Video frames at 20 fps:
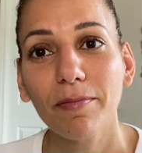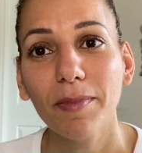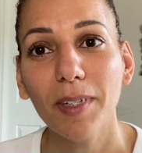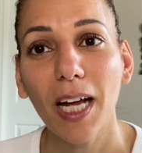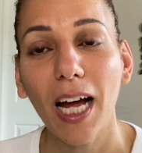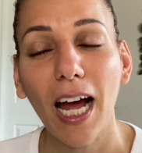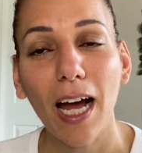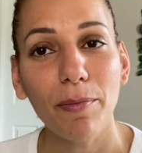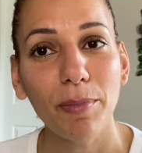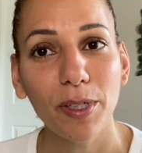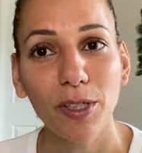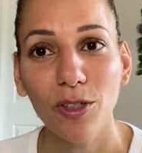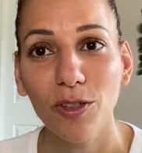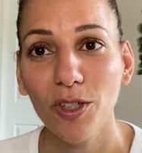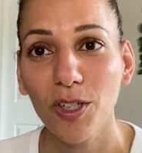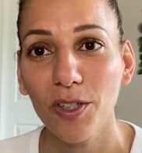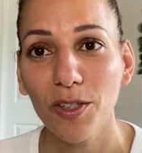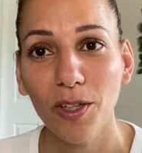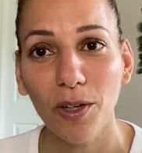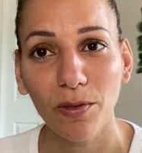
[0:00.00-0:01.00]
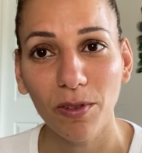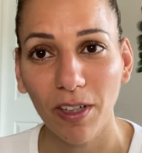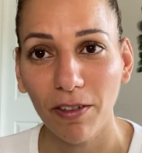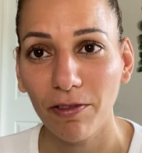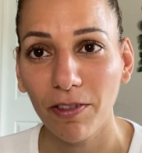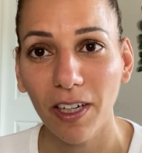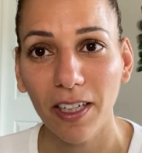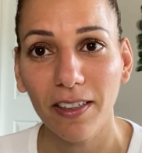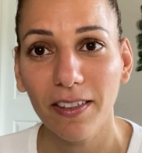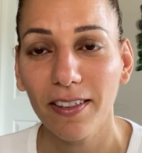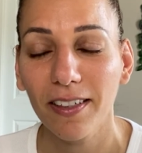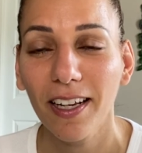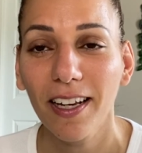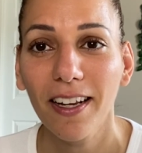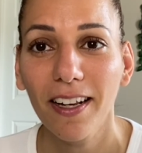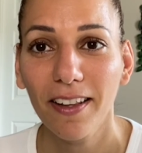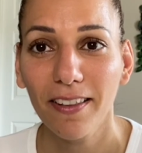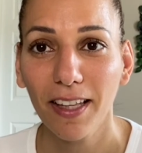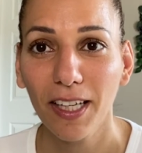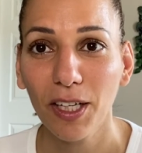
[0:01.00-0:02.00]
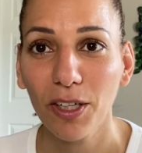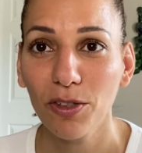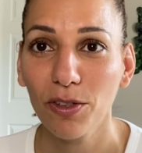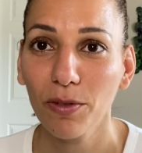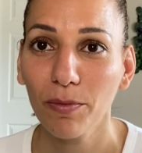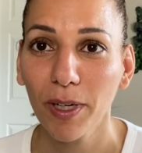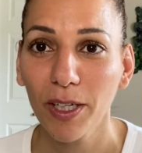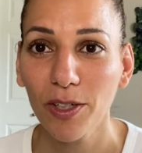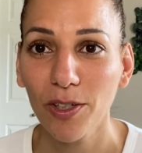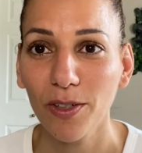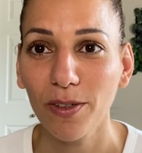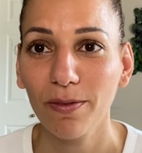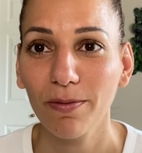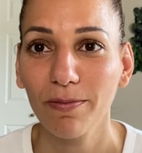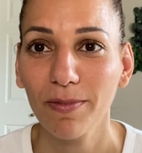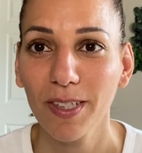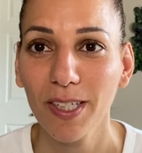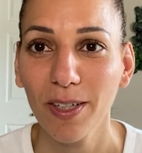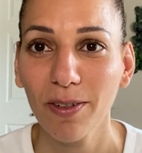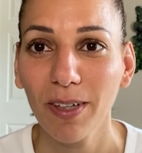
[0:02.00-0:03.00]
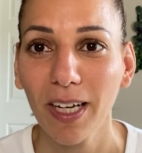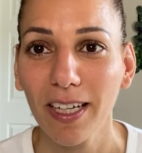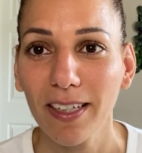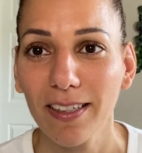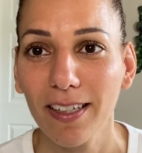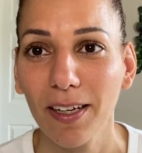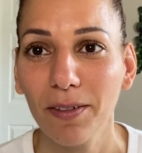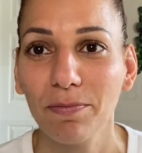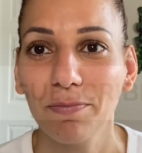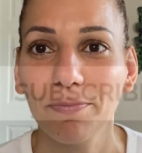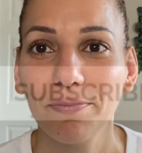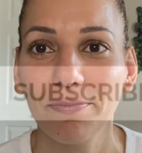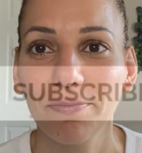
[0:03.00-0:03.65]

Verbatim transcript: happy to just know different. Thank you so much. See you next time.